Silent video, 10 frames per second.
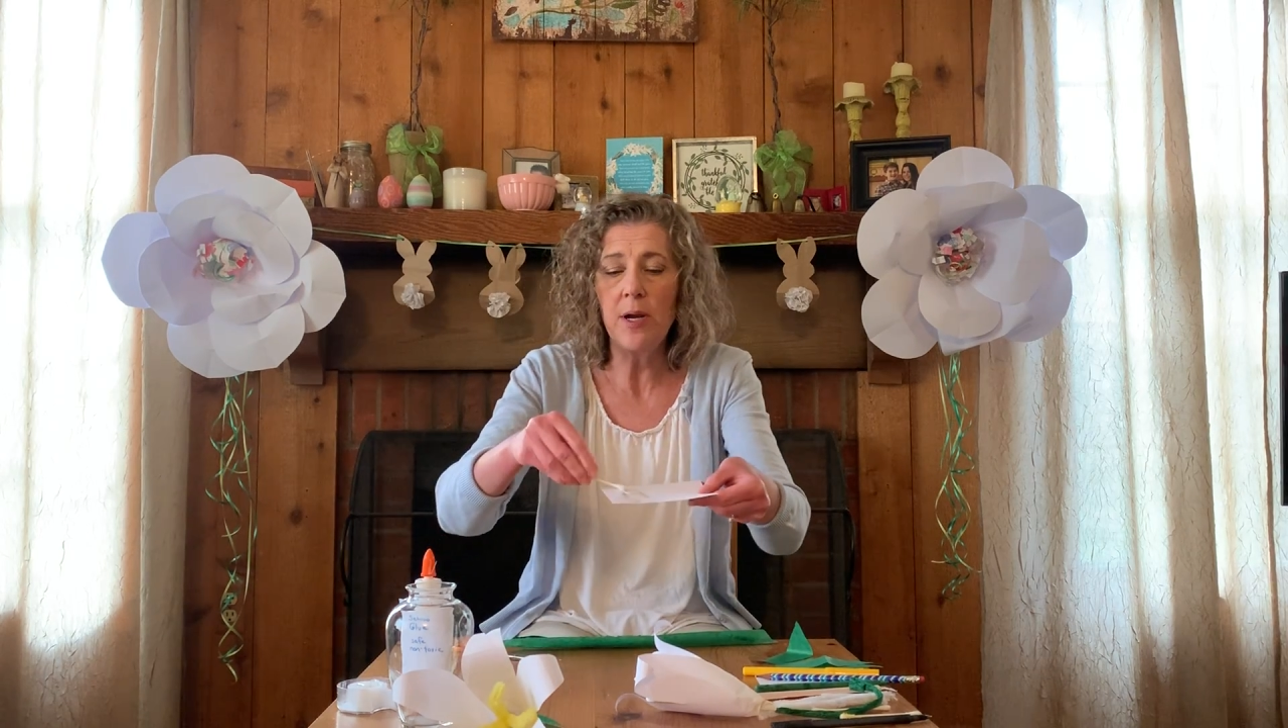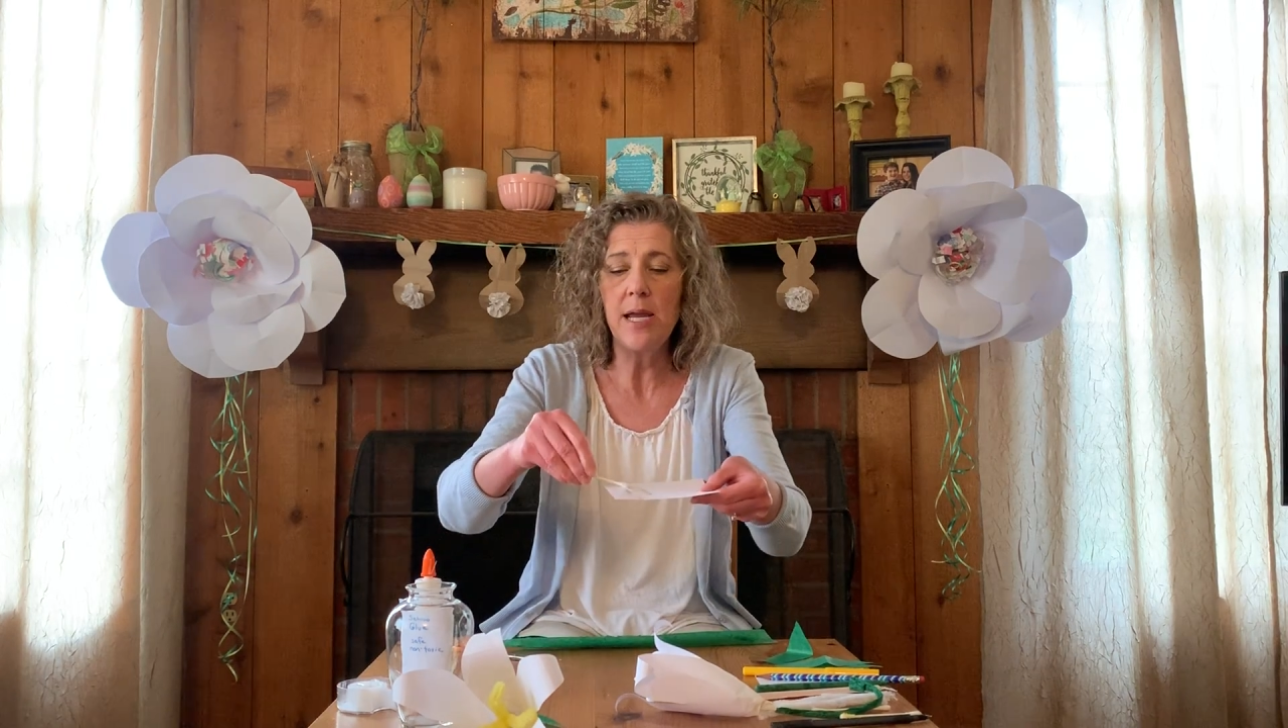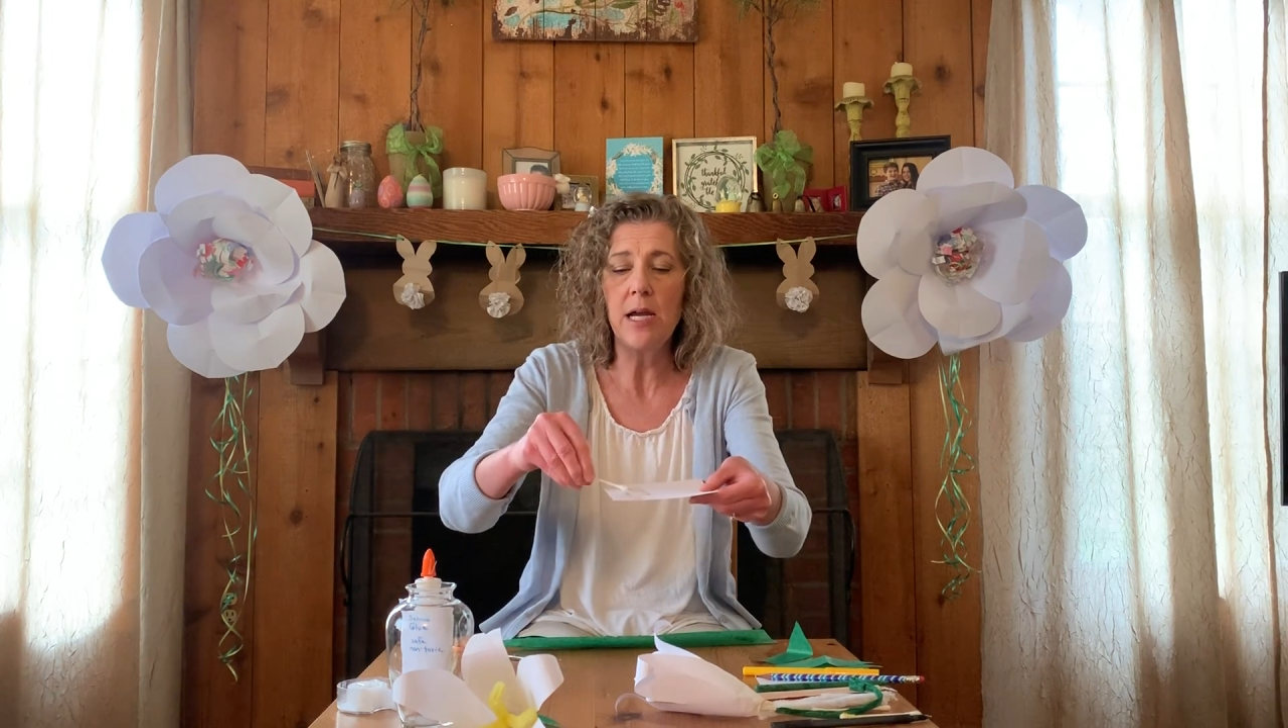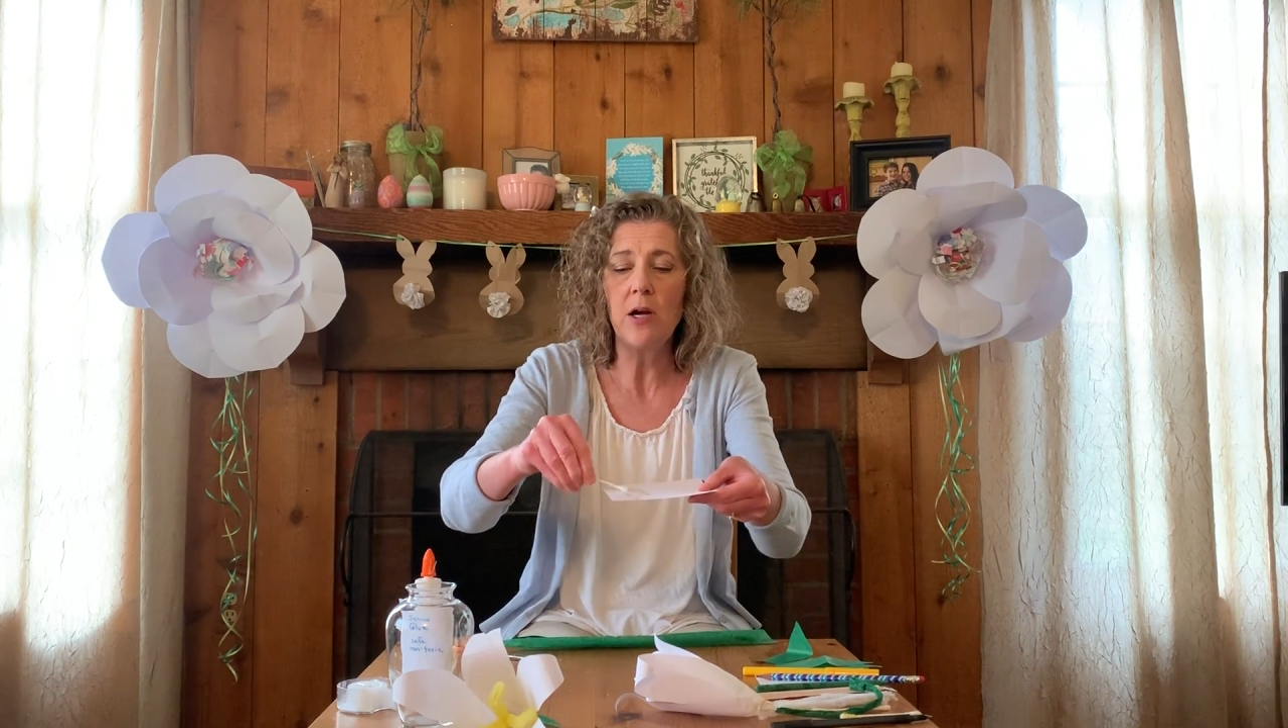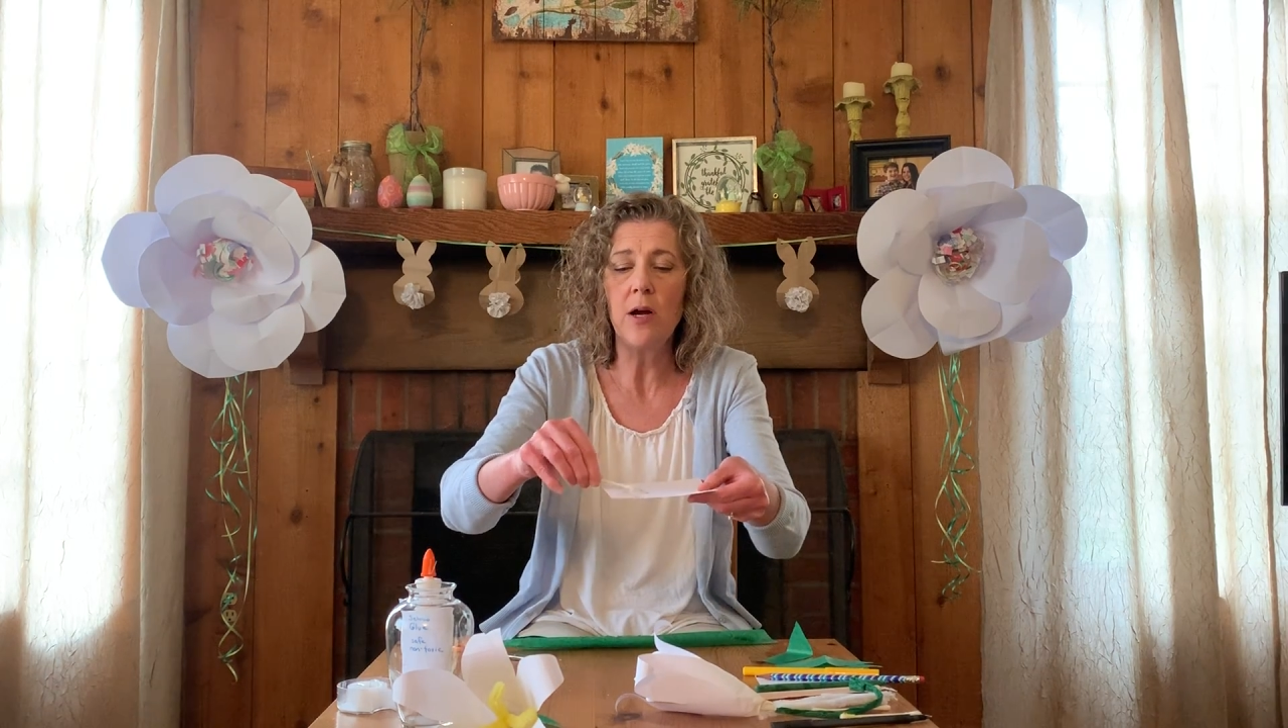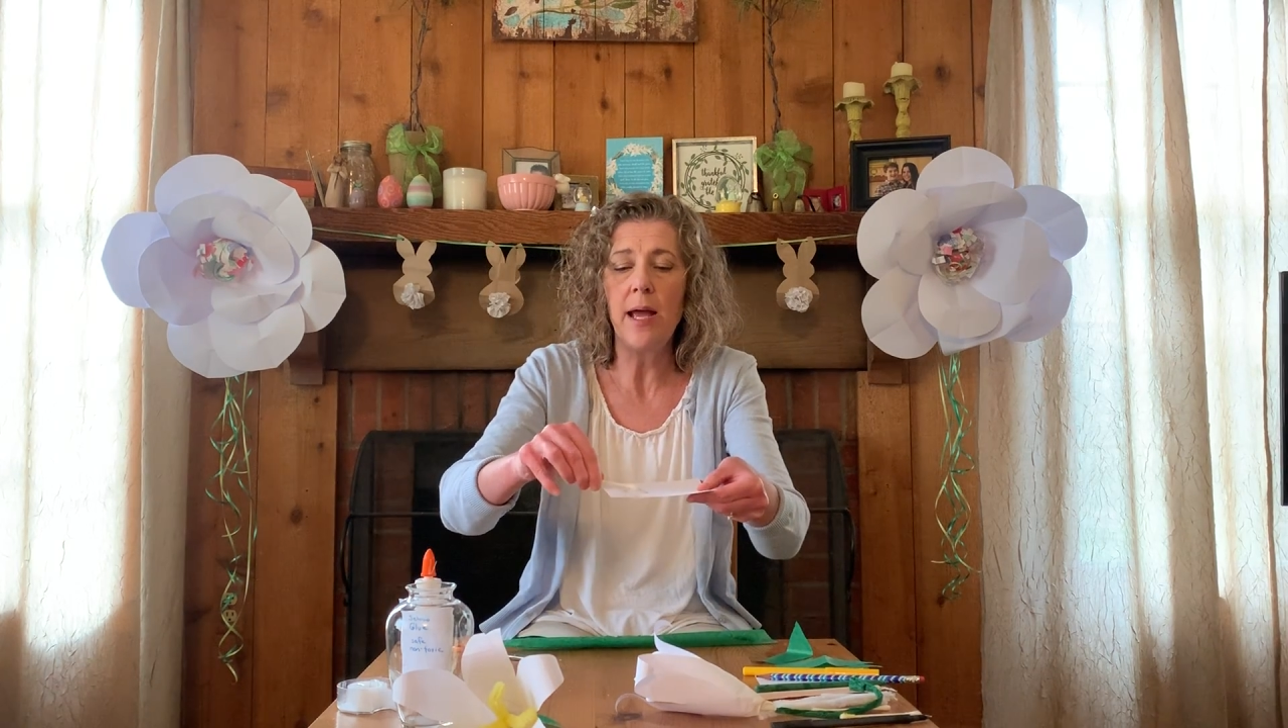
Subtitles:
here,